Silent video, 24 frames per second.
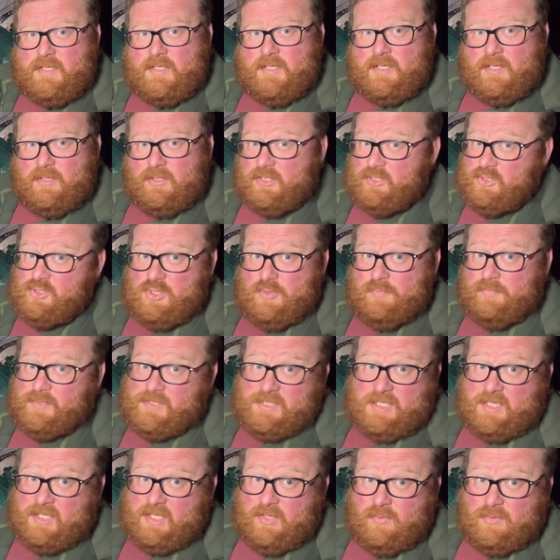unless you
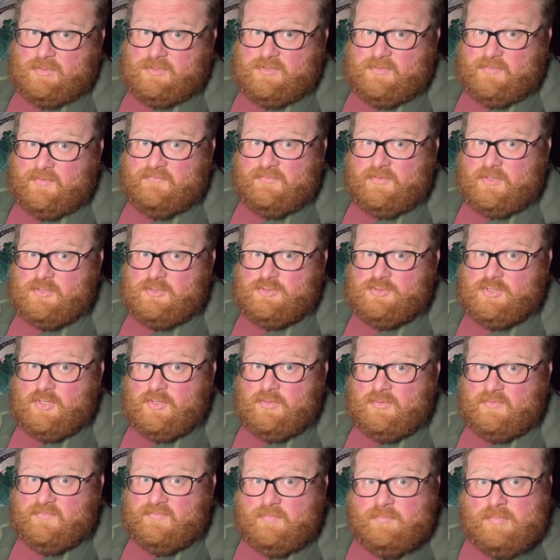particularly want to have the
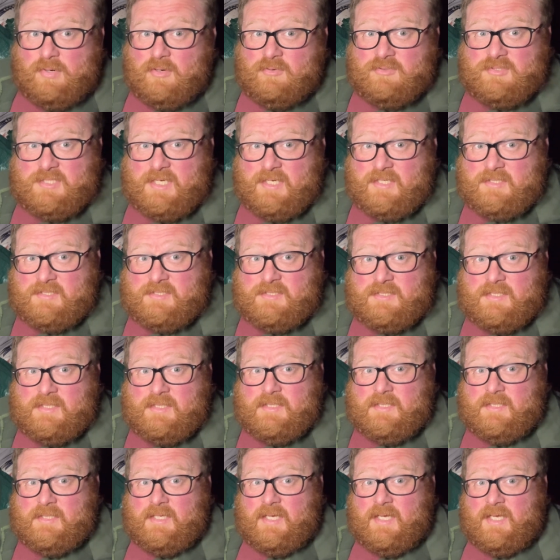control of the process
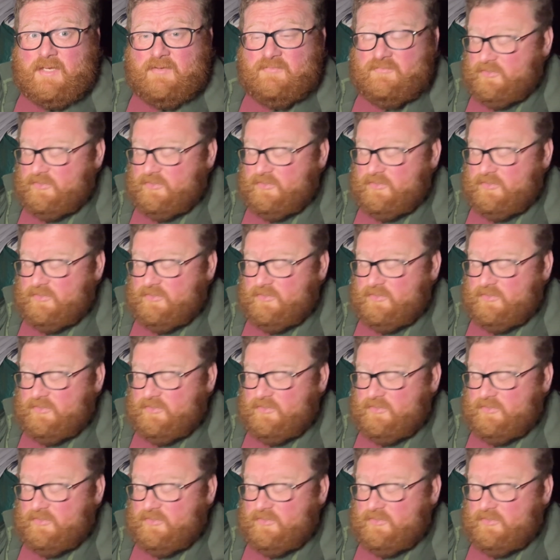for